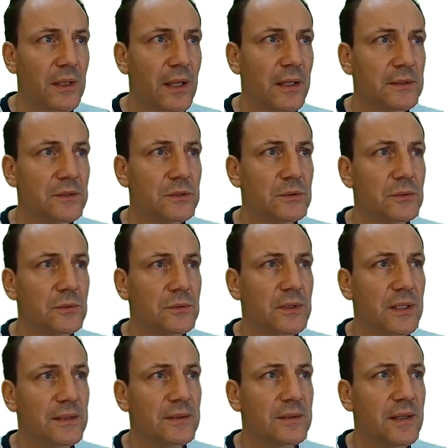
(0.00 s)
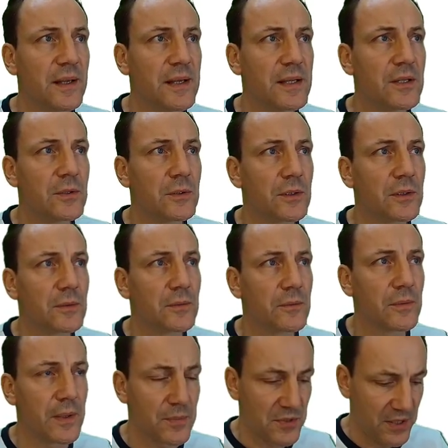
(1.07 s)
and you then take your
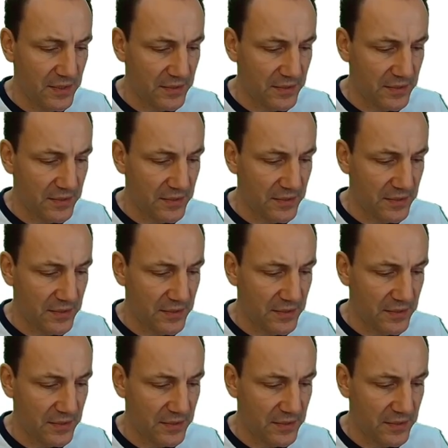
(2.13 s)
website